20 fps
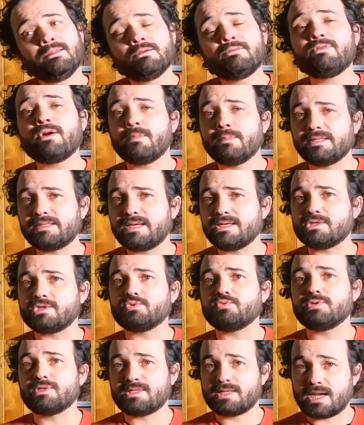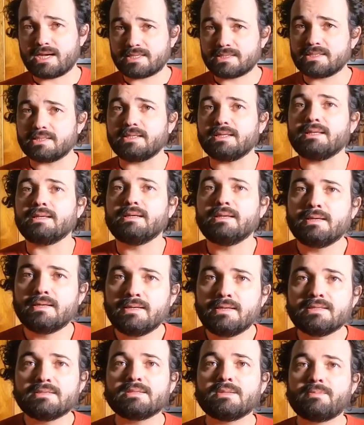the fermentations just actually
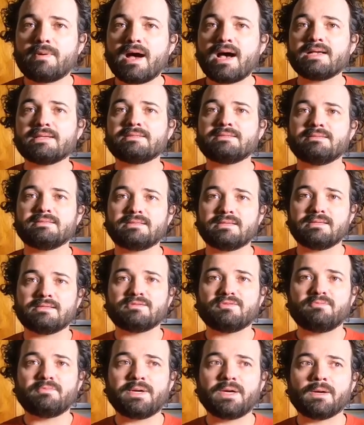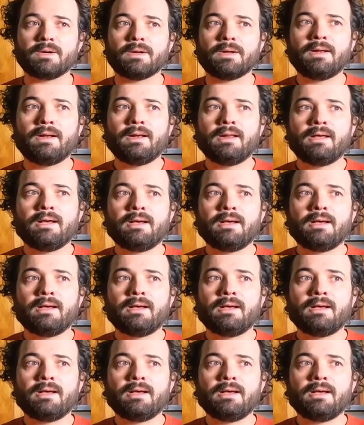surpassed sales of beer,